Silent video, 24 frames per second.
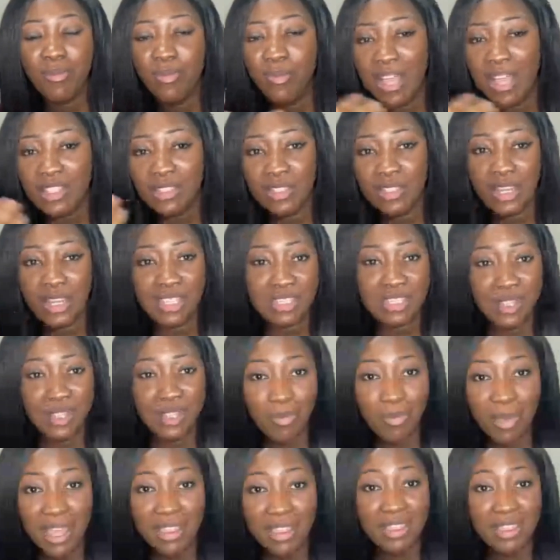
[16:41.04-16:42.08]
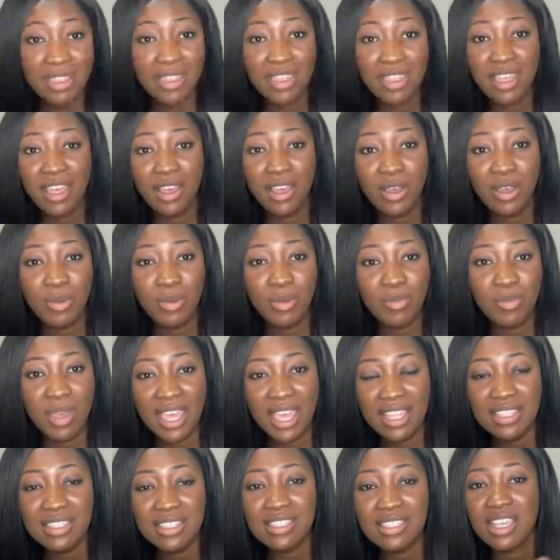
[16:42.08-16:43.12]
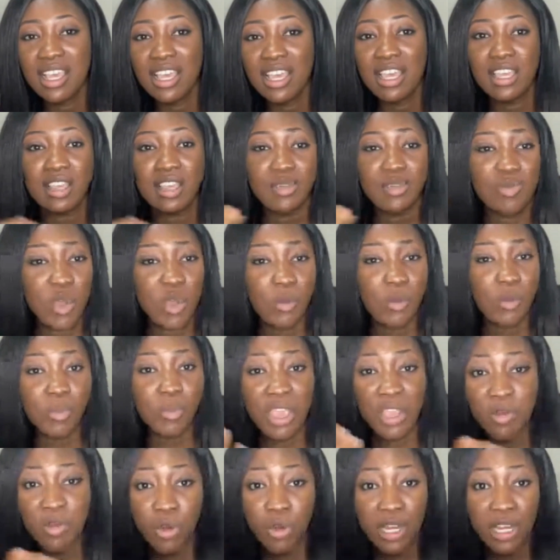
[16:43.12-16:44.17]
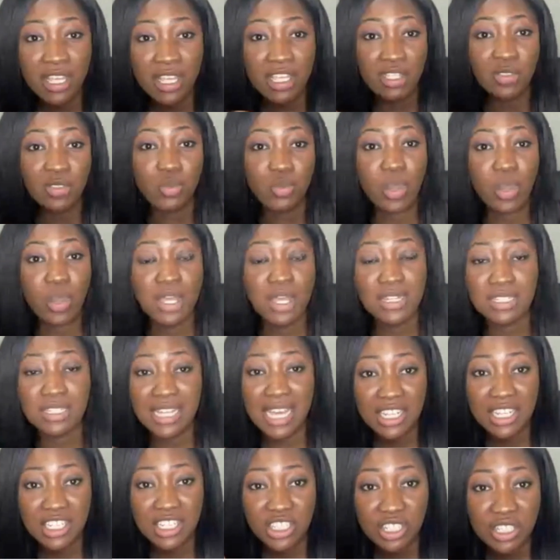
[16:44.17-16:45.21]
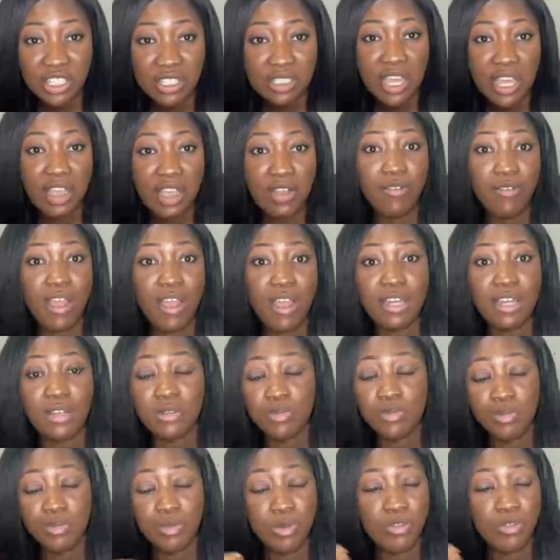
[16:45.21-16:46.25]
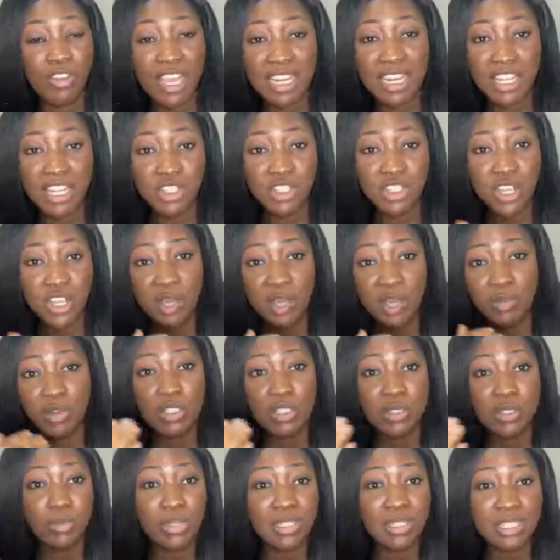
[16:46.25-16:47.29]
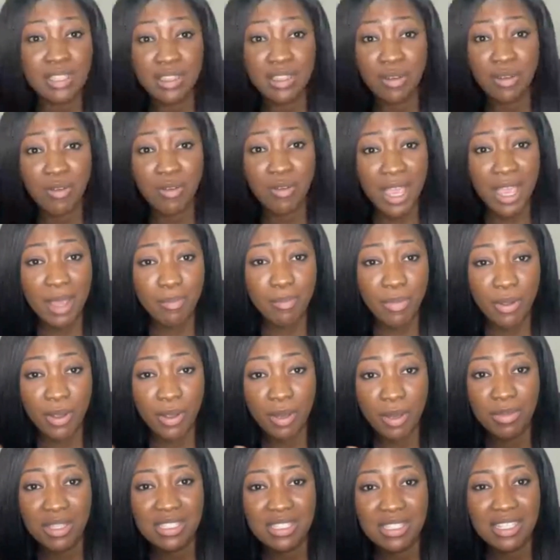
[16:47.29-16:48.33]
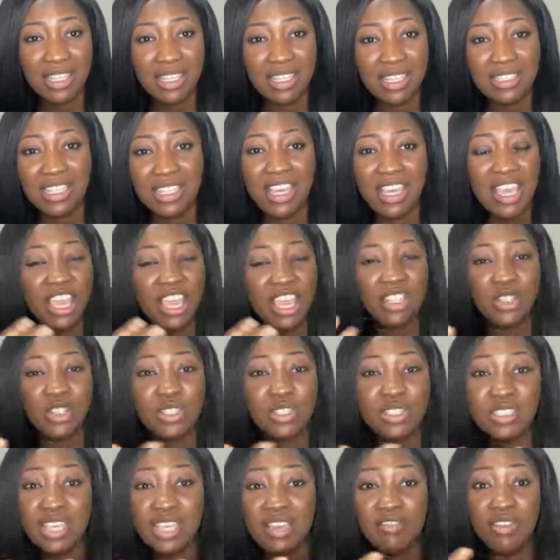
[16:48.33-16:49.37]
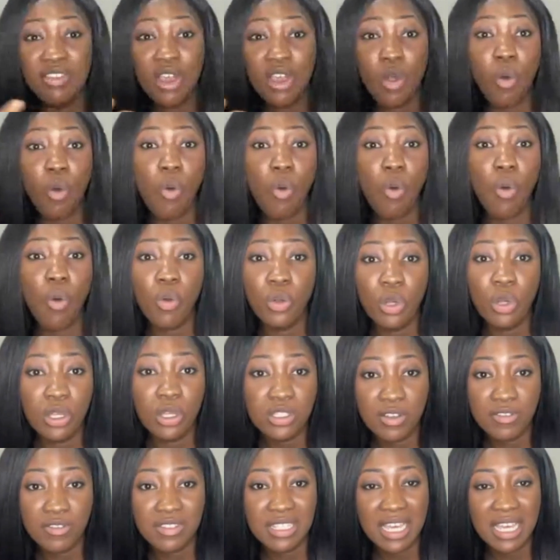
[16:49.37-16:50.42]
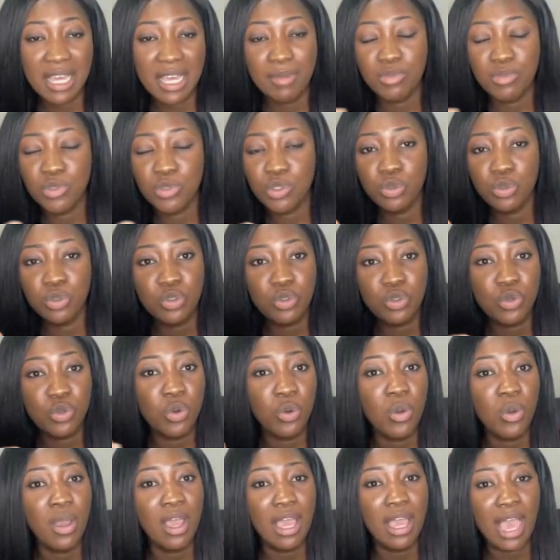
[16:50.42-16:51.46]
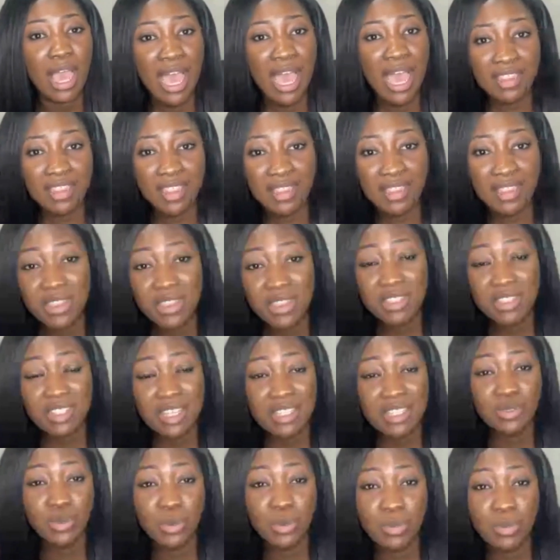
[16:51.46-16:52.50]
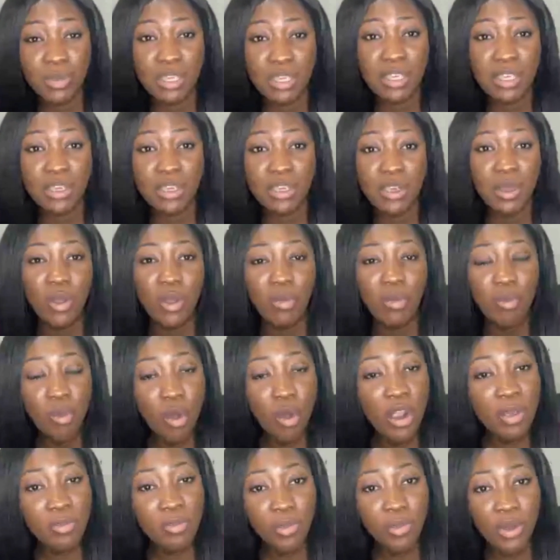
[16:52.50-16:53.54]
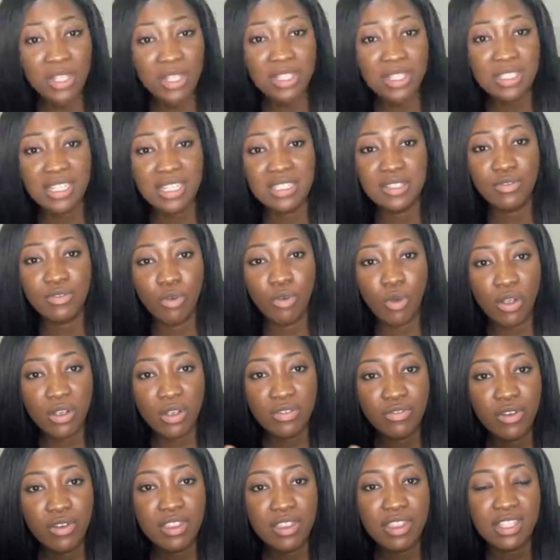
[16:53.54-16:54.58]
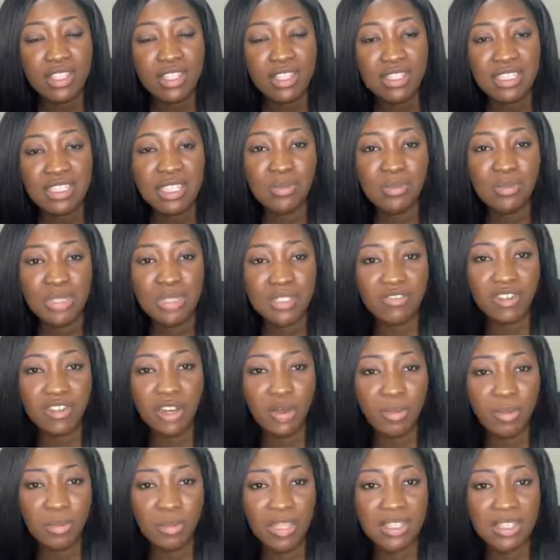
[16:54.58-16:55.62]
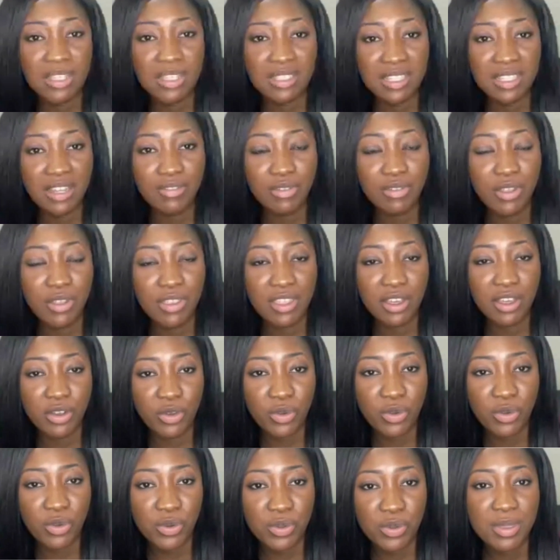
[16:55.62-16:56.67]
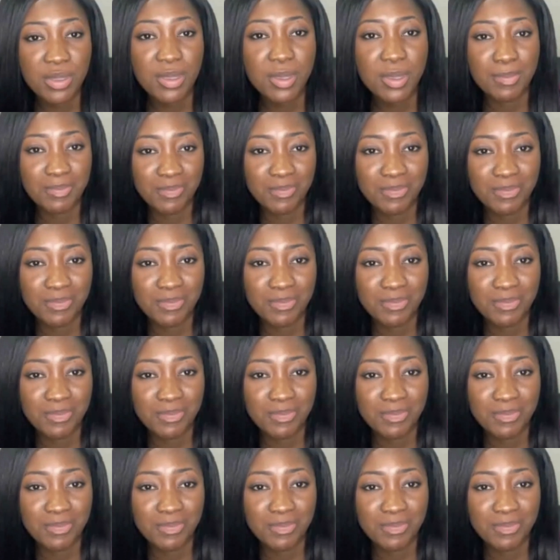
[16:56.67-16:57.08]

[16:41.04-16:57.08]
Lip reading: as soon as the month ends, your payroll is run, deductions are run, provided you're able to put in the right parameters. It should save you a whole lot of time to do other things that will be more important for the team's development and for their growing.